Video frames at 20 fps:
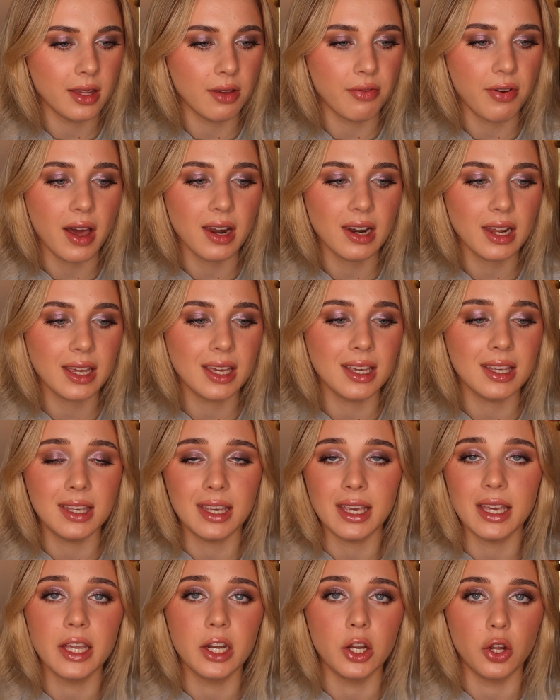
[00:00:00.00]
They've had like a
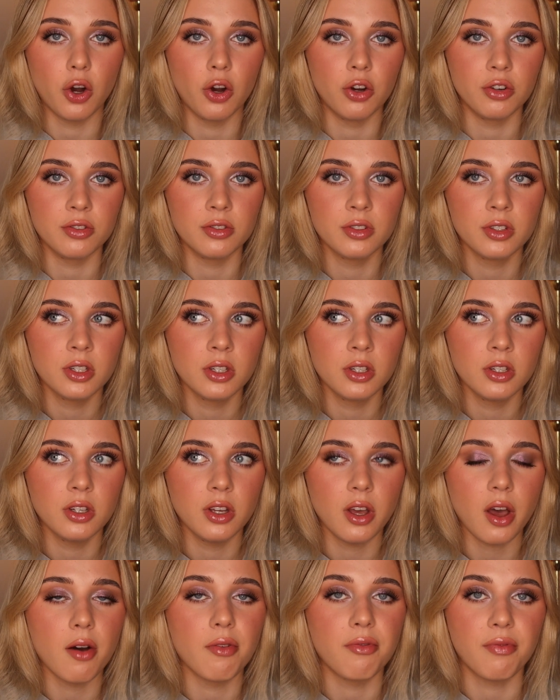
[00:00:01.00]
year-long
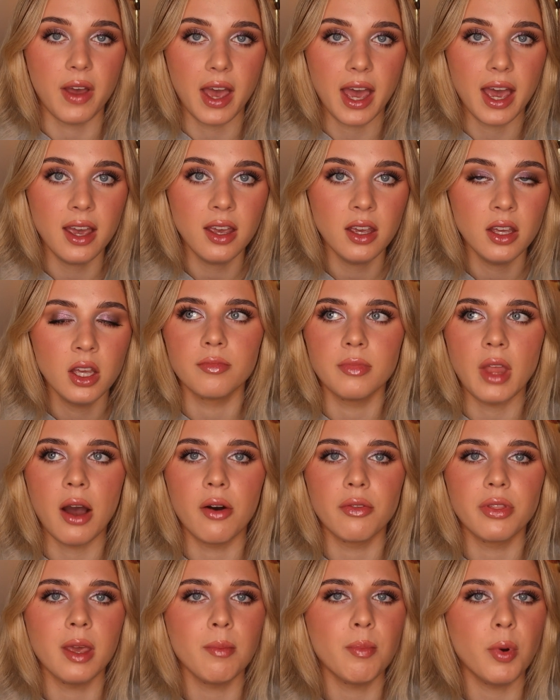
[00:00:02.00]
affair.
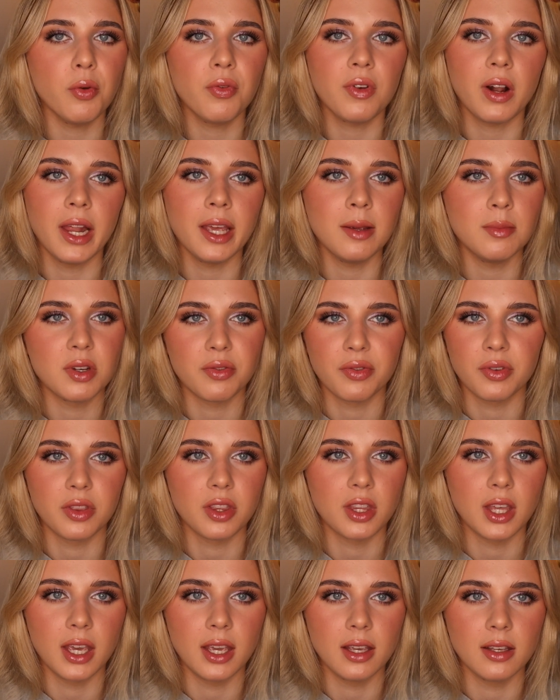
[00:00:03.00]
Now, they both claim different
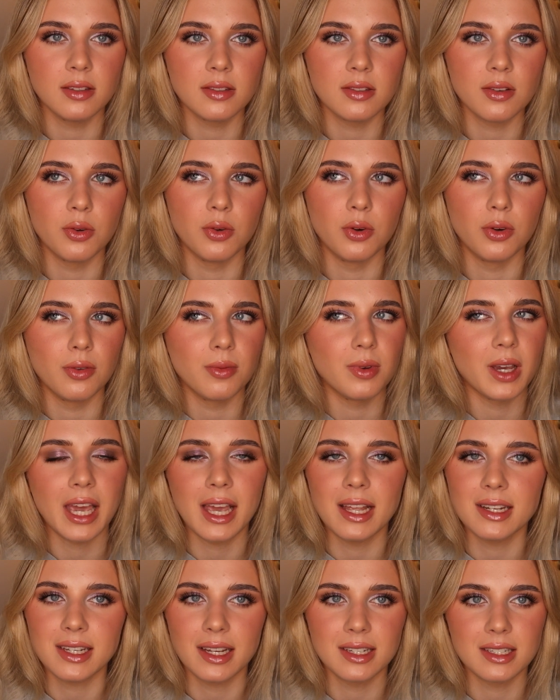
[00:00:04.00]
things or
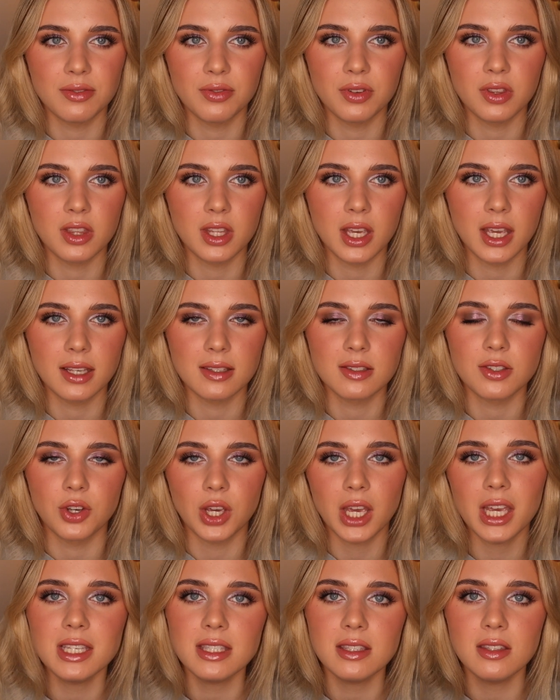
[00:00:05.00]
hint at different things. So
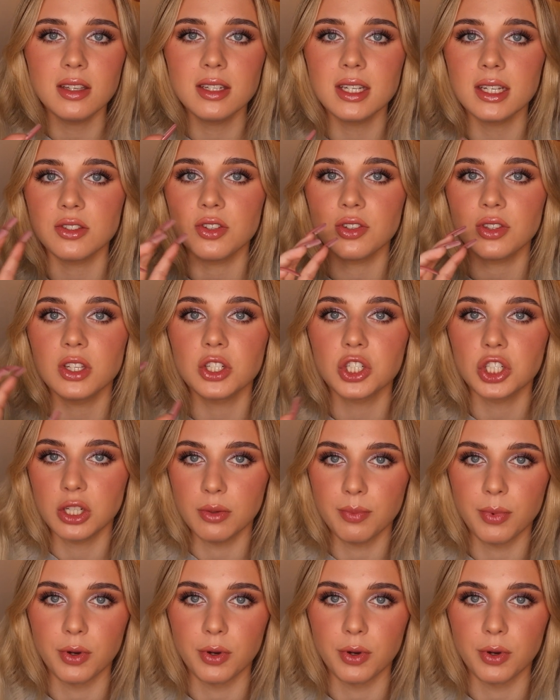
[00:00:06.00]
here's the TikTok that she